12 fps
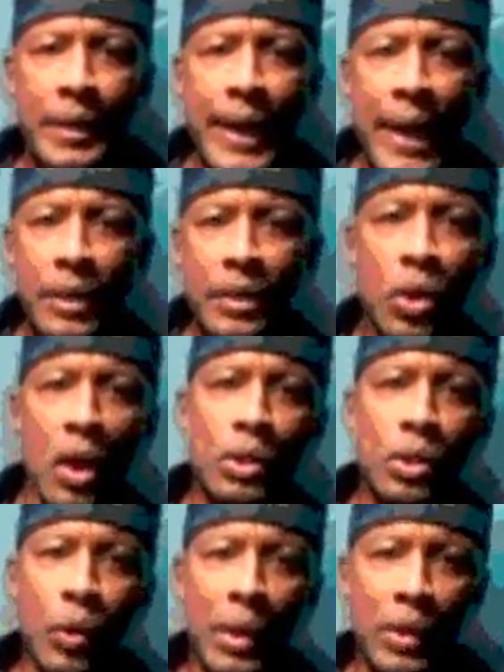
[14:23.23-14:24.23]
Now there's
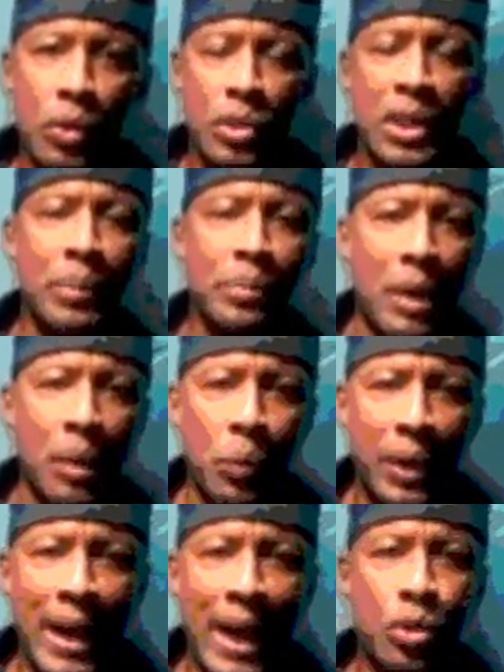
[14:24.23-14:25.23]
also a little tip that
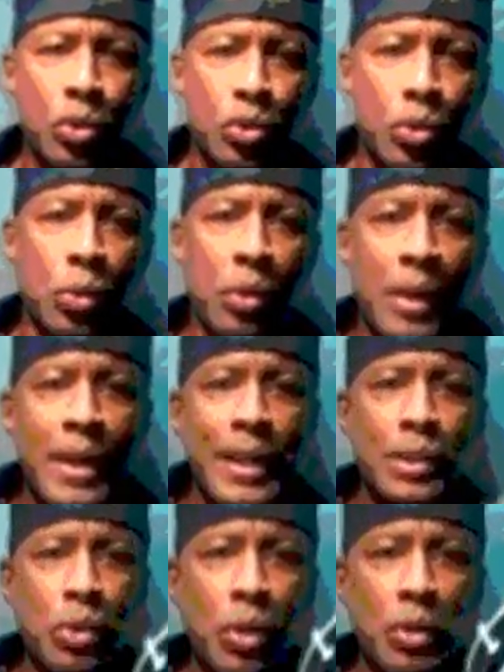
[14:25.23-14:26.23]
we like to do.
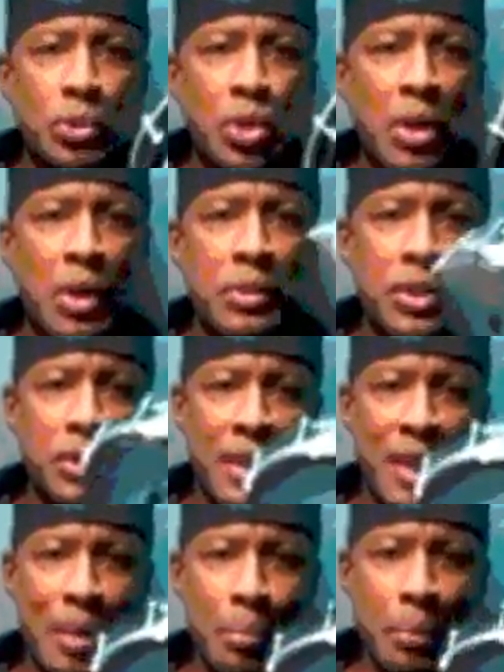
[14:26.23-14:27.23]
It's called turn the
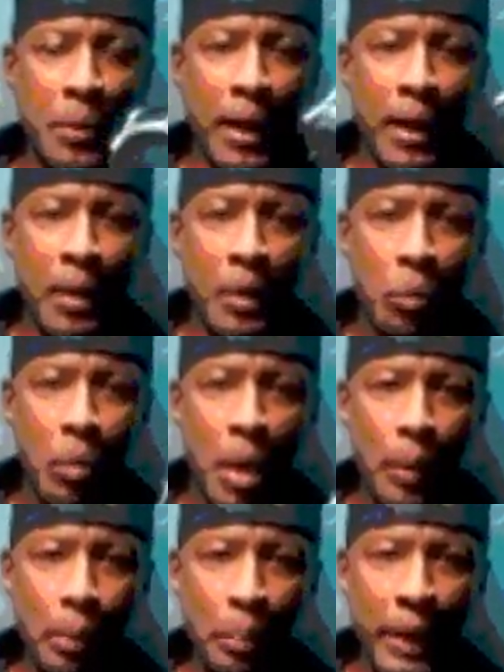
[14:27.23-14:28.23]
tambourine
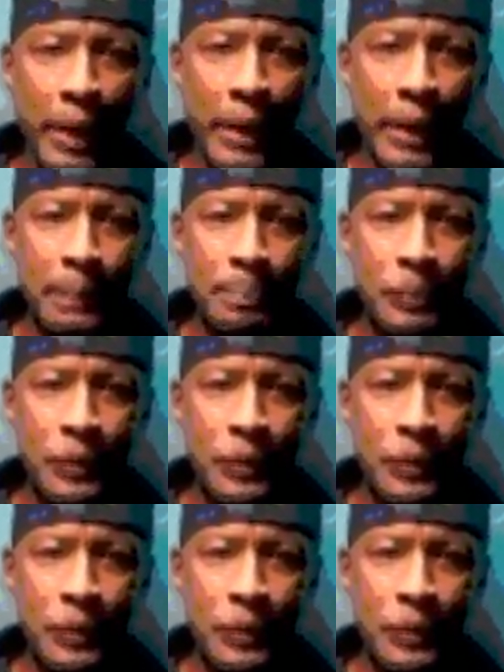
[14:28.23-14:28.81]
while we play it.